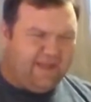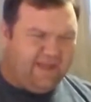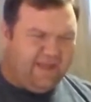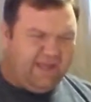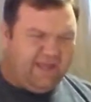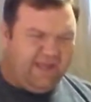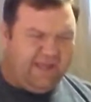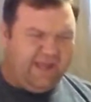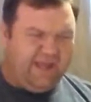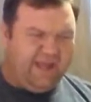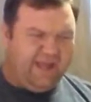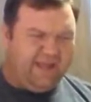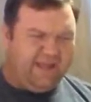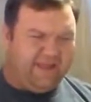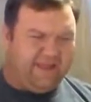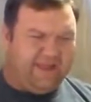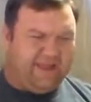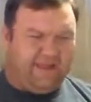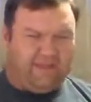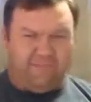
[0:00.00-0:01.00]
And
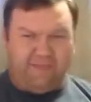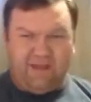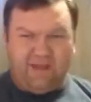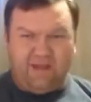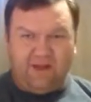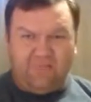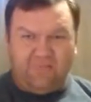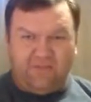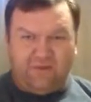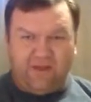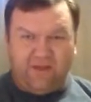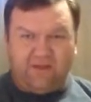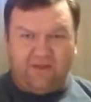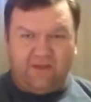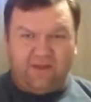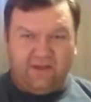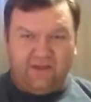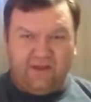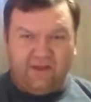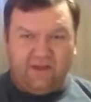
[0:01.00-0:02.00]
they meet up with,
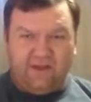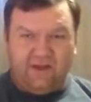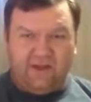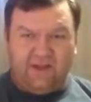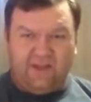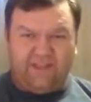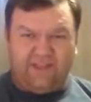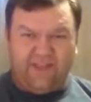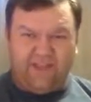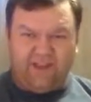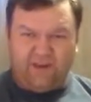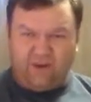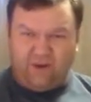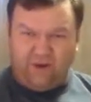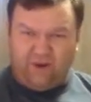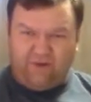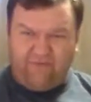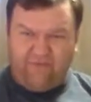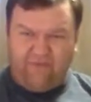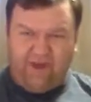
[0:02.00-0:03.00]
I think, Kirk
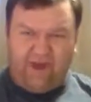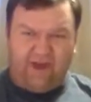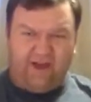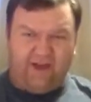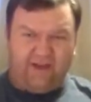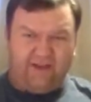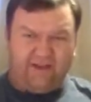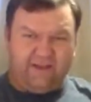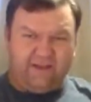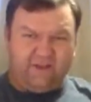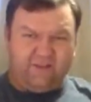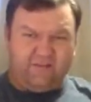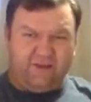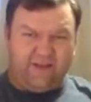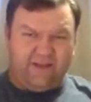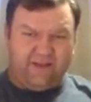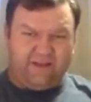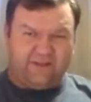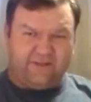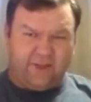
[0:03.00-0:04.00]
Fogg, as well
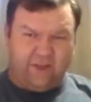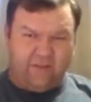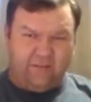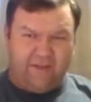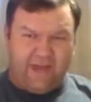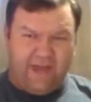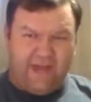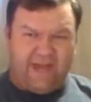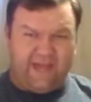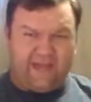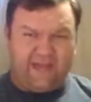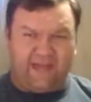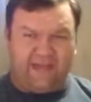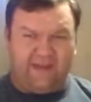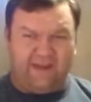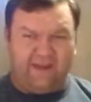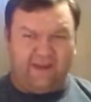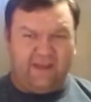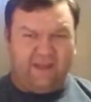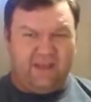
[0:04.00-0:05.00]
as Olmec, and
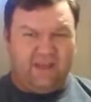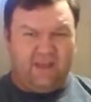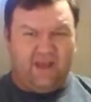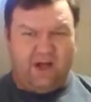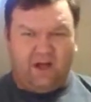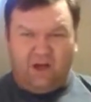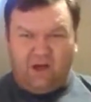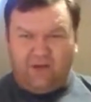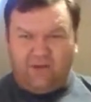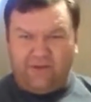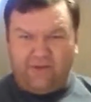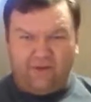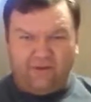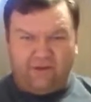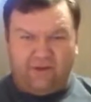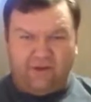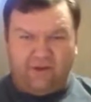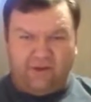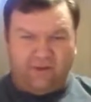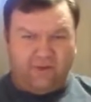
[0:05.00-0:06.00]
all the,
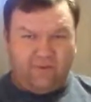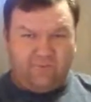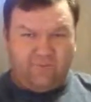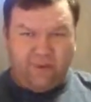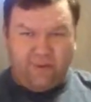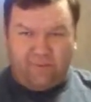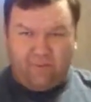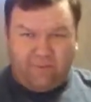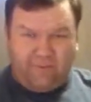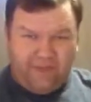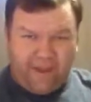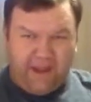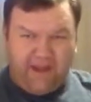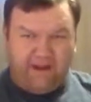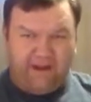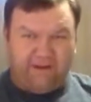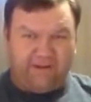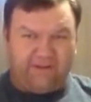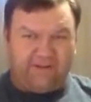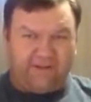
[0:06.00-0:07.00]
you know, the purple
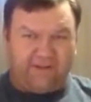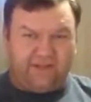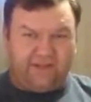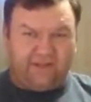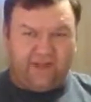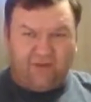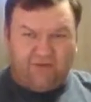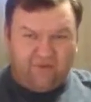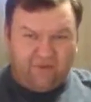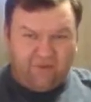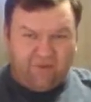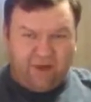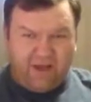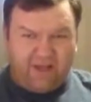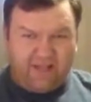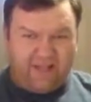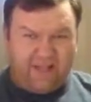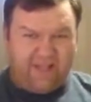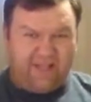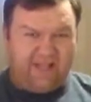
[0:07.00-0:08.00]
parrots, the silver
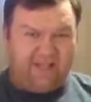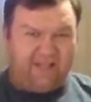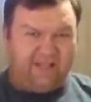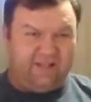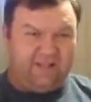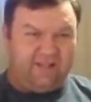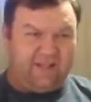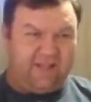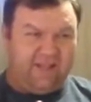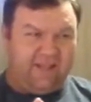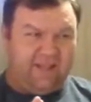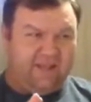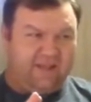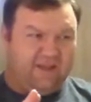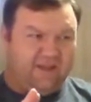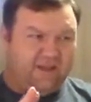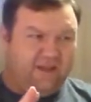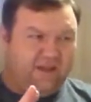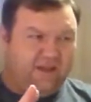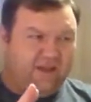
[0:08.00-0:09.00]
monkeys, the
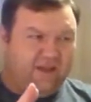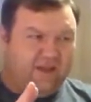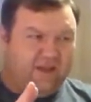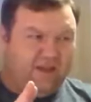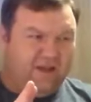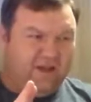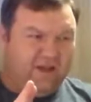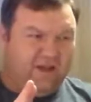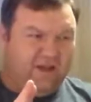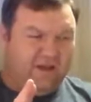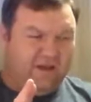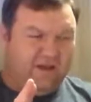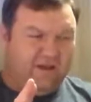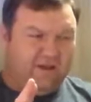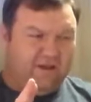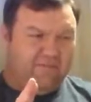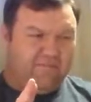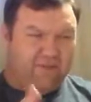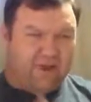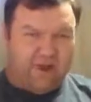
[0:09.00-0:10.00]

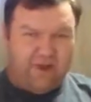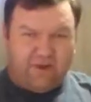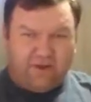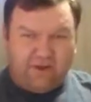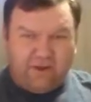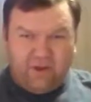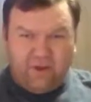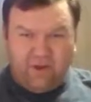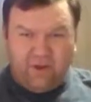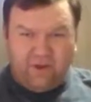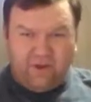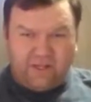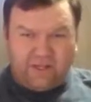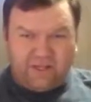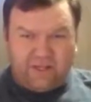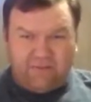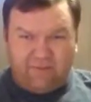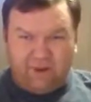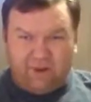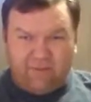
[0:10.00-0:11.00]
barracudas,
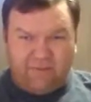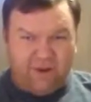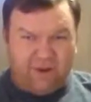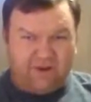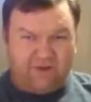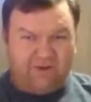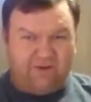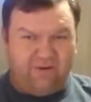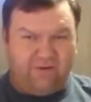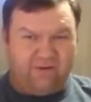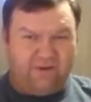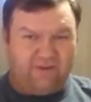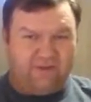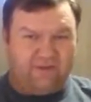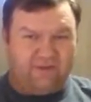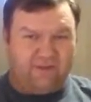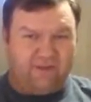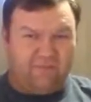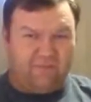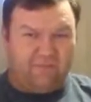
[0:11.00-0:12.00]
the blue
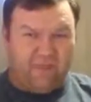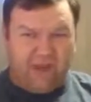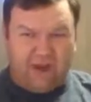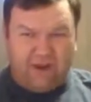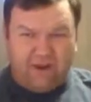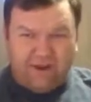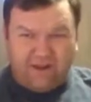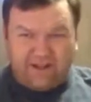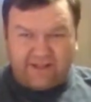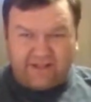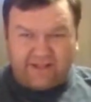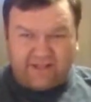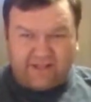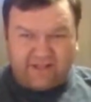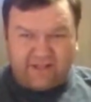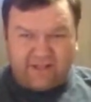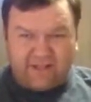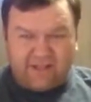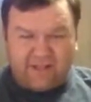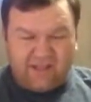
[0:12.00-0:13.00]
barracudas, the parrots.
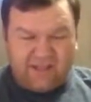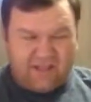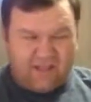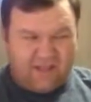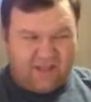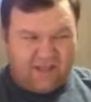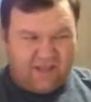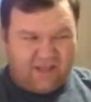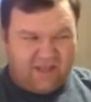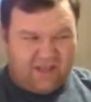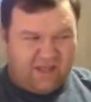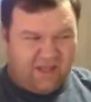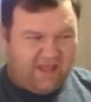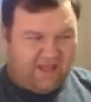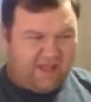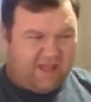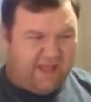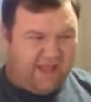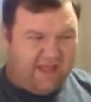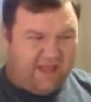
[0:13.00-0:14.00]

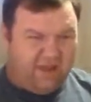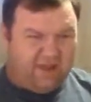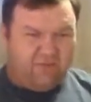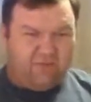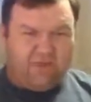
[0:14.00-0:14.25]
I can't really